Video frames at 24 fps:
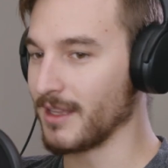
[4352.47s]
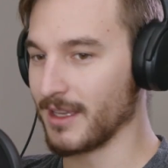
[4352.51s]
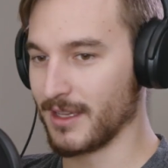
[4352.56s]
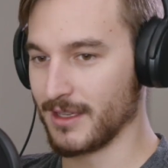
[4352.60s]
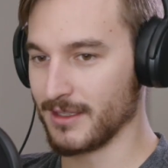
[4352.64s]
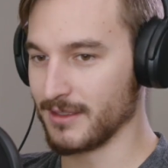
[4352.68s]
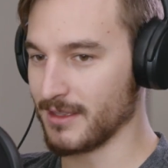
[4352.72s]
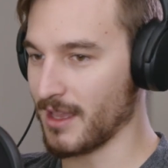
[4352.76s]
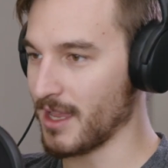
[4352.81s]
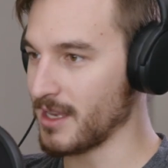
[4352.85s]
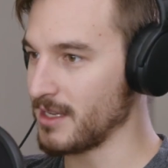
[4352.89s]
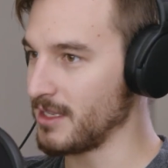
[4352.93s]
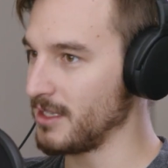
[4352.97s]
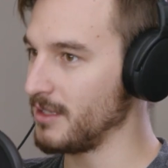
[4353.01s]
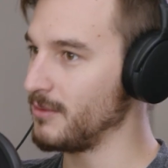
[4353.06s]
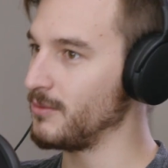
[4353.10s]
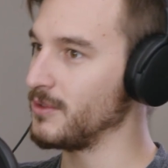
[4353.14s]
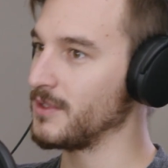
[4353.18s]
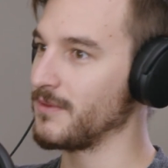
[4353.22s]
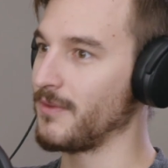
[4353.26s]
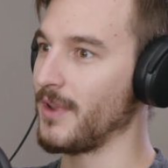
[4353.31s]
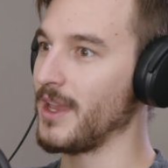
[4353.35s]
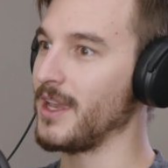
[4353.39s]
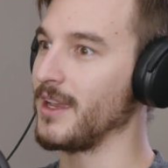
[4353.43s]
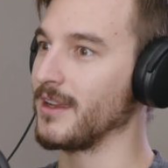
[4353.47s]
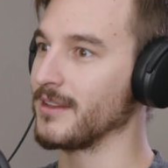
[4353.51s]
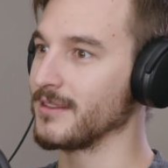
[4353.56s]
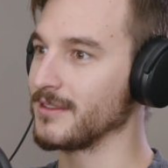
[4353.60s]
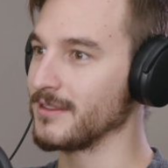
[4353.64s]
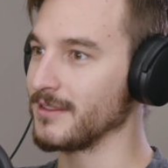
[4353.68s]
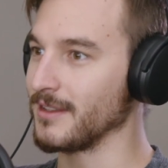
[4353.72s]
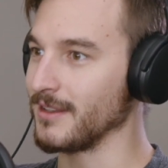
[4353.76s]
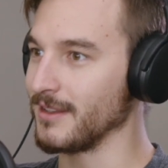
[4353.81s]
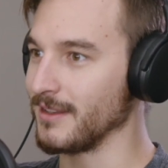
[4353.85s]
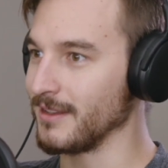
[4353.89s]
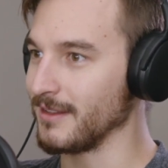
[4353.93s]
his ID was
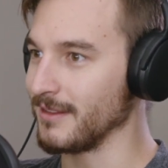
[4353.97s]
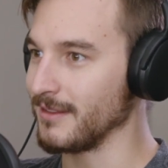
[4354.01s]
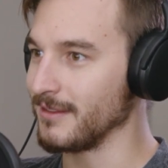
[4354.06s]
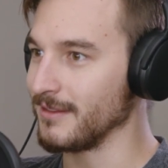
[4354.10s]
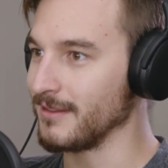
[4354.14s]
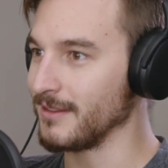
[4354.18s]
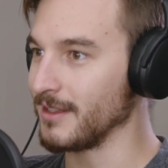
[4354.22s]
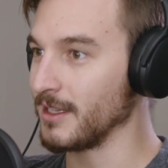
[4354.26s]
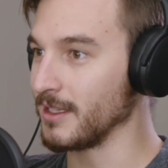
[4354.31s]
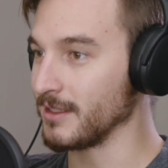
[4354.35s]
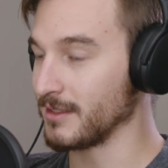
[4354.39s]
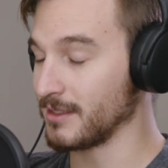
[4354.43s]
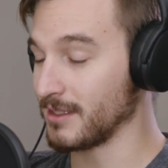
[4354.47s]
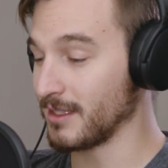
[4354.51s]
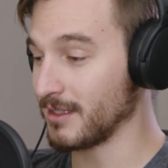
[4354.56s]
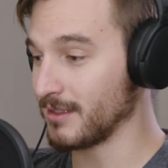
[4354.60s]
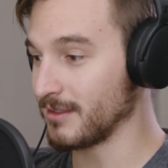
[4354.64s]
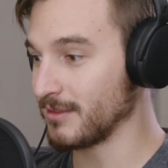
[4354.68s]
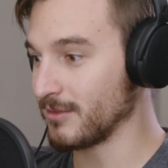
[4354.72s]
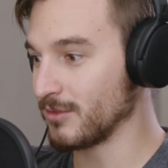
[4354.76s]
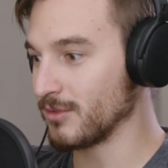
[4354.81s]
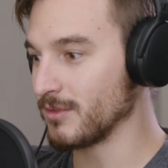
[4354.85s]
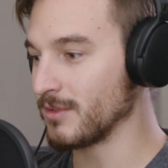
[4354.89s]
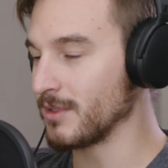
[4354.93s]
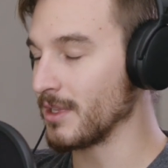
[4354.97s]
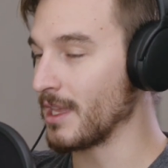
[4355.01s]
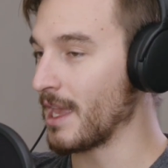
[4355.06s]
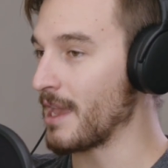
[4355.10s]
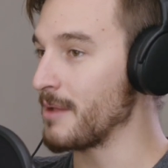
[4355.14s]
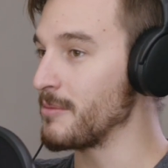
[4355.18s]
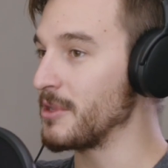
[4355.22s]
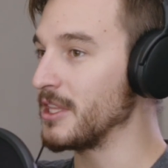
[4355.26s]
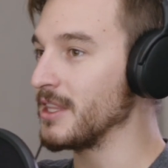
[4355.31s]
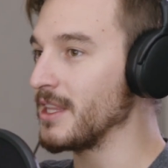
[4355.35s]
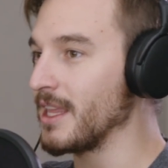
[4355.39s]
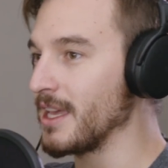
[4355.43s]
faked. And it's,
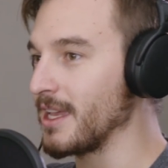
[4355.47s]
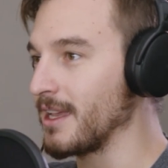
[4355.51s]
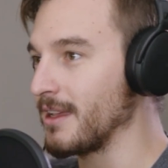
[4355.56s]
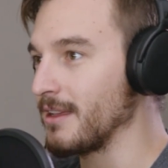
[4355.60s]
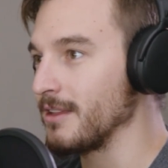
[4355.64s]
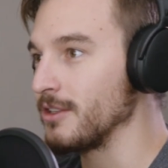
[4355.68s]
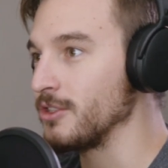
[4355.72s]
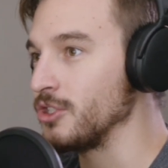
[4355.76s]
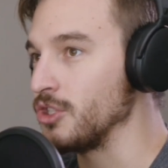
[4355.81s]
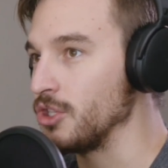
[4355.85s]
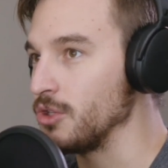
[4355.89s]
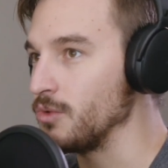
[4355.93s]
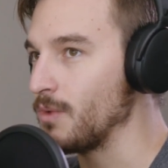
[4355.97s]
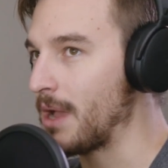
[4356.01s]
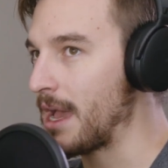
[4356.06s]
it